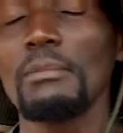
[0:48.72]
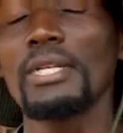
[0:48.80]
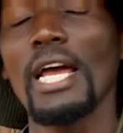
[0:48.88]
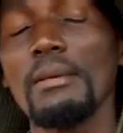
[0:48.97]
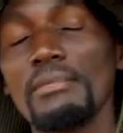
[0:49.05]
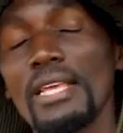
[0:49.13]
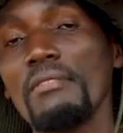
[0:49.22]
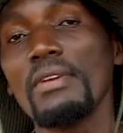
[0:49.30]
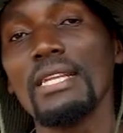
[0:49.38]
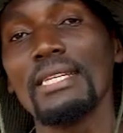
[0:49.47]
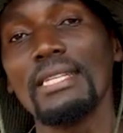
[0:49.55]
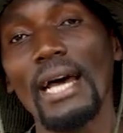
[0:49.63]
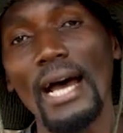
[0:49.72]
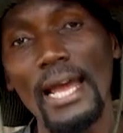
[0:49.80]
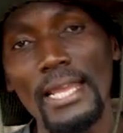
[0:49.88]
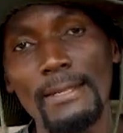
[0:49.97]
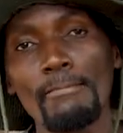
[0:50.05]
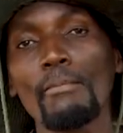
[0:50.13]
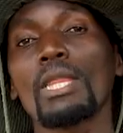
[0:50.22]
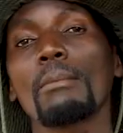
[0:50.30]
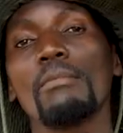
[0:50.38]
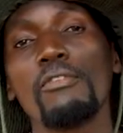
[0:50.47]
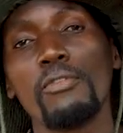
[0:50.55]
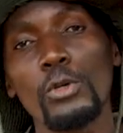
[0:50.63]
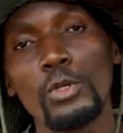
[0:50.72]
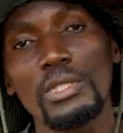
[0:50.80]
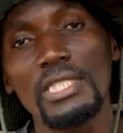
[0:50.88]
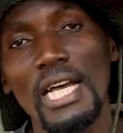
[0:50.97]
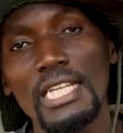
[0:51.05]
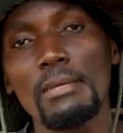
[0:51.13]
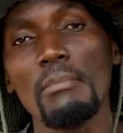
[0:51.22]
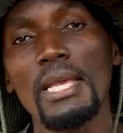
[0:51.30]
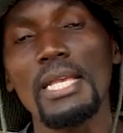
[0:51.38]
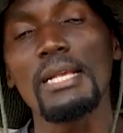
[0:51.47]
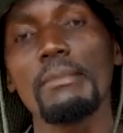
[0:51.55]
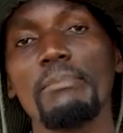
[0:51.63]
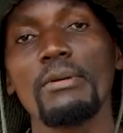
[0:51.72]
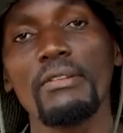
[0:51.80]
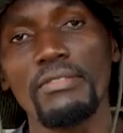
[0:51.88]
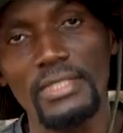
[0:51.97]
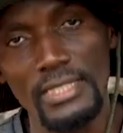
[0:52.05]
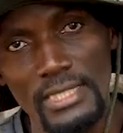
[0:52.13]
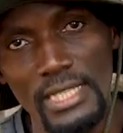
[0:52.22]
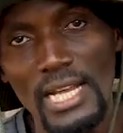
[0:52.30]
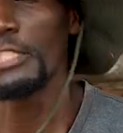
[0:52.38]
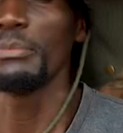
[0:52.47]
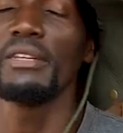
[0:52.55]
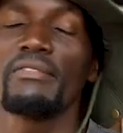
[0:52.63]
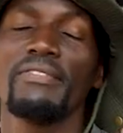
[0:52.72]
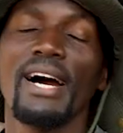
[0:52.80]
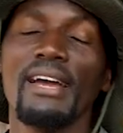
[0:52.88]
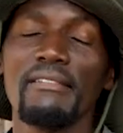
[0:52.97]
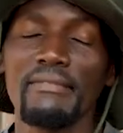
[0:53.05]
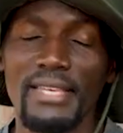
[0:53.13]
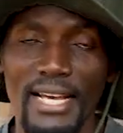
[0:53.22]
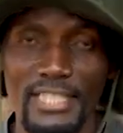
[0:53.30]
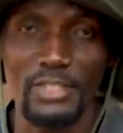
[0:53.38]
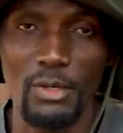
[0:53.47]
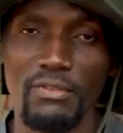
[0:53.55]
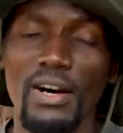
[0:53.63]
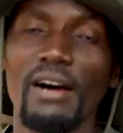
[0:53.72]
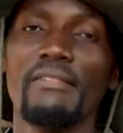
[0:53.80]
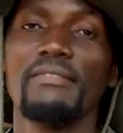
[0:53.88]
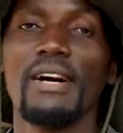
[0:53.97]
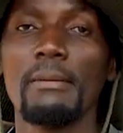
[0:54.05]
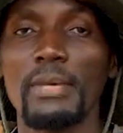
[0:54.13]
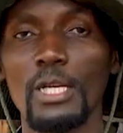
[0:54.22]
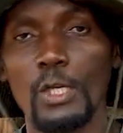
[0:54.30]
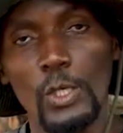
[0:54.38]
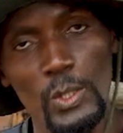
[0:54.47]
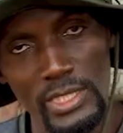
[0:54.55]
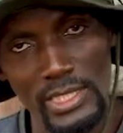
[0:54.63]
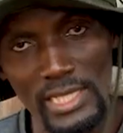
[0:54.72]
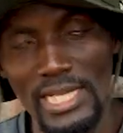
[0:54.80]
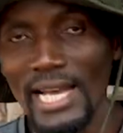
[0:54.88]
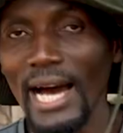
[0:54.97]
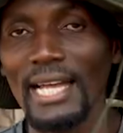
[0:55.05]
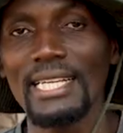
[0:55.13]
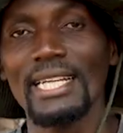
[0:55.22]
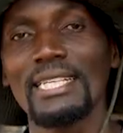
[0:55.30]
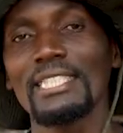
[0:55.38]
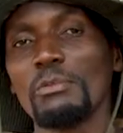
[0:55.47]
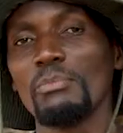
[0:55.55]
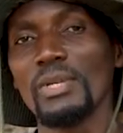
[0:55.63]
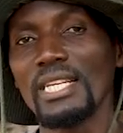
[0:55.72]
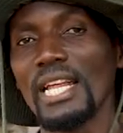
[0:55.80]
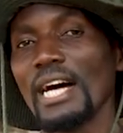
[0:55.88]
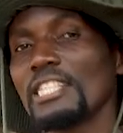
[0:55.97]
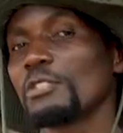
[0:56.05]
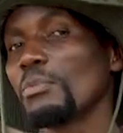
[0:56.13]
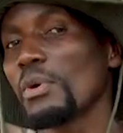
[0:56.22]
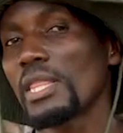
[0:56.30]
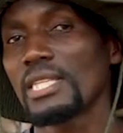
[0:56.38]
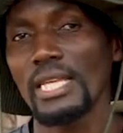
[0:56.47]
sometimes they even die before you start making profits. It's been 5 years of our farming goats and it hasn't been a smooth